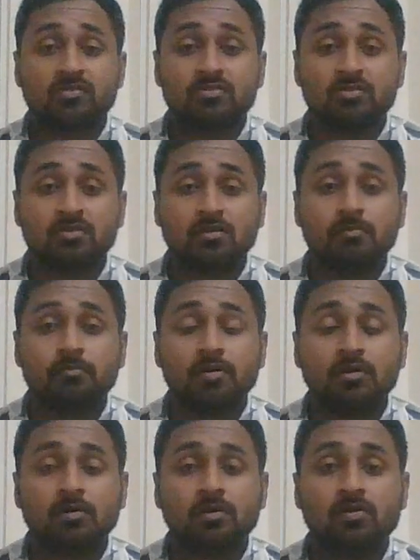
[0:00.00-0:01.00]
constructor,
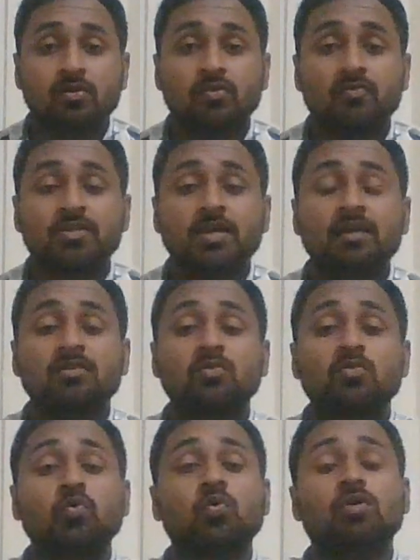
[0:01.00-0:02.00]
which has
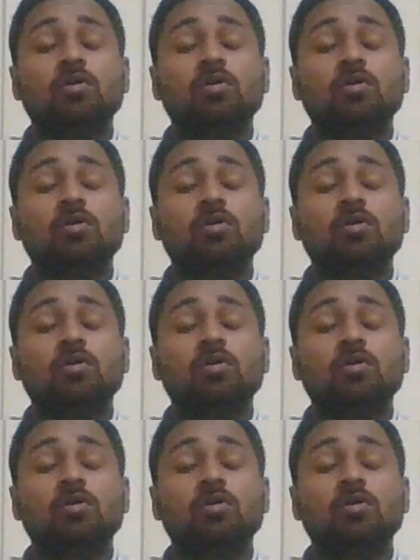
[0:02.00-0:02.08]
no